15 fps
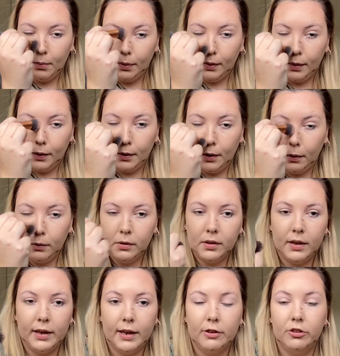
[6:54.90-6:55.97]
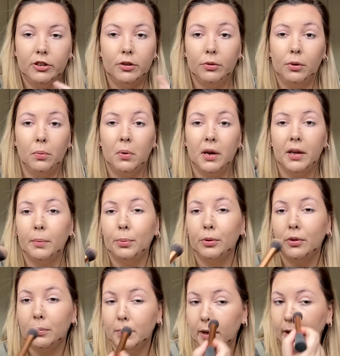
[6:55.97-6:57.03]
The nose, I actually don't know why I put them
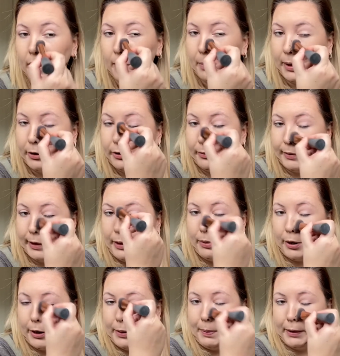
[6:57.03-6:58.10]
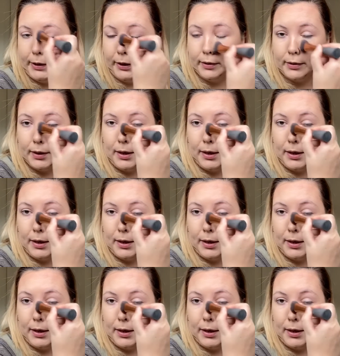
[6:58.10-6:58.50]
there. I'm actually really worried about this.